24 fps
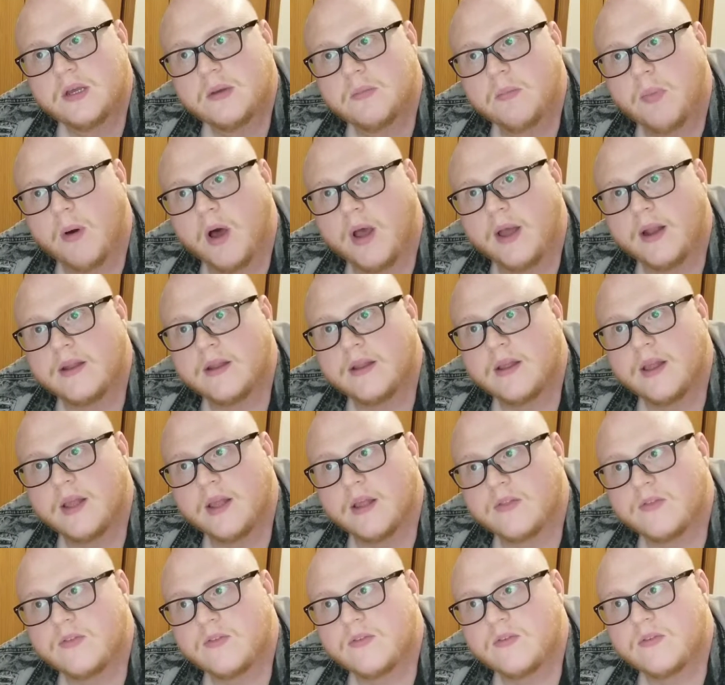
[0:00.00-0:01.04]
but
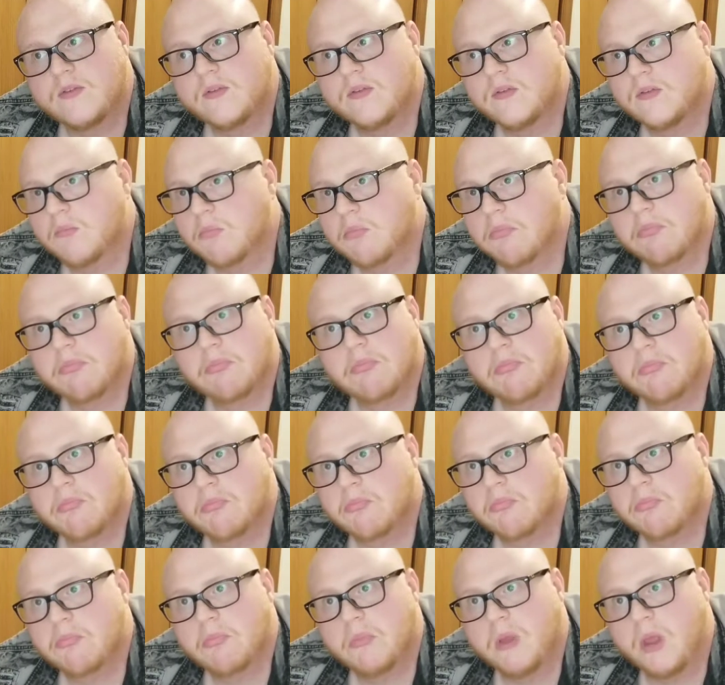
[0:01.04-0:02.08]

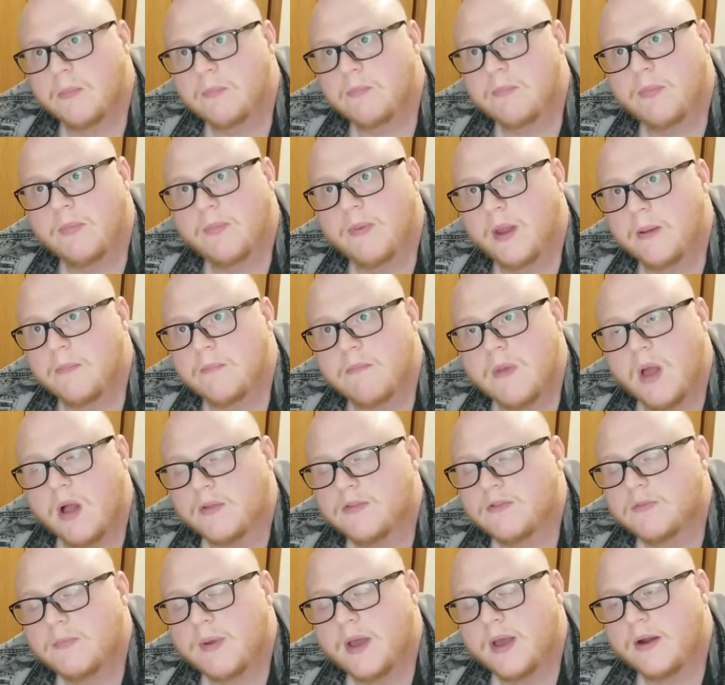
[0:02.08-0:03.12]
it
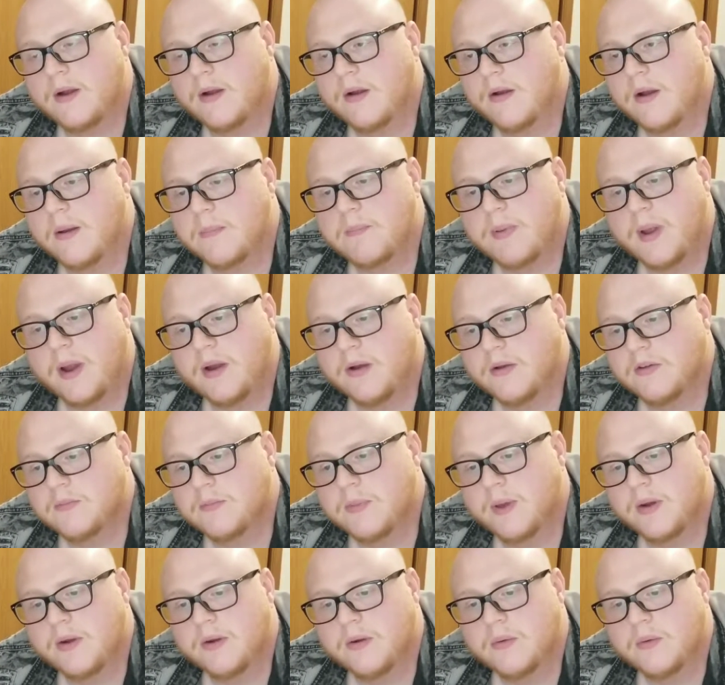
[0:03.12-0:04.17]
melts better. It pairs
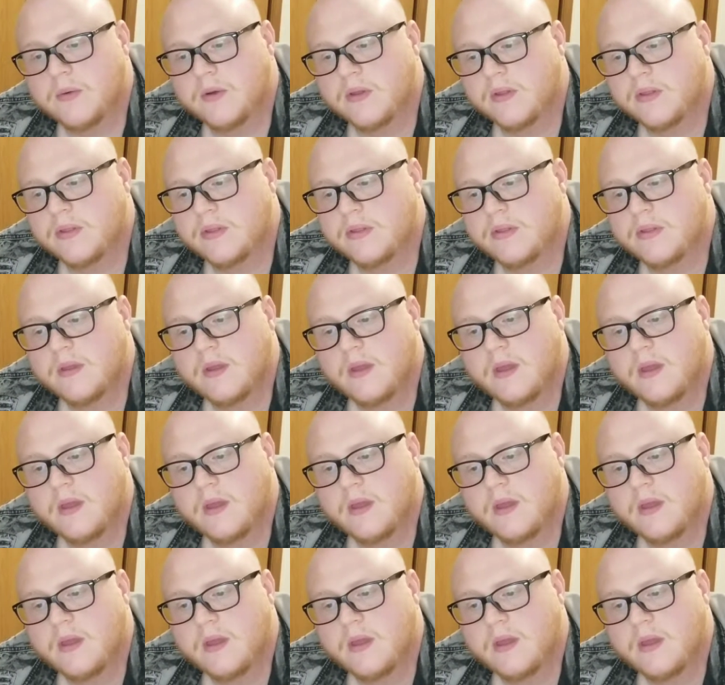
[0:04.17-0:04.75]
better with